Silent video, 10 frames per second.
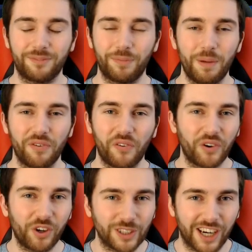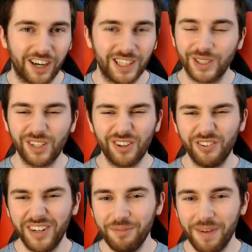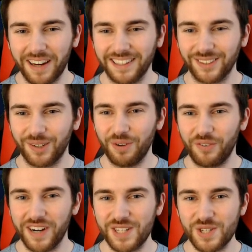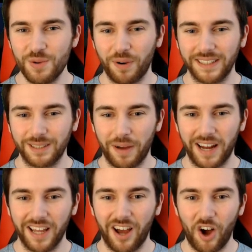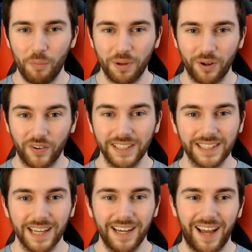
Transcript: people have already got JR, so it doesn't really matter. So I'm not really too pressed about it, I'll be honest.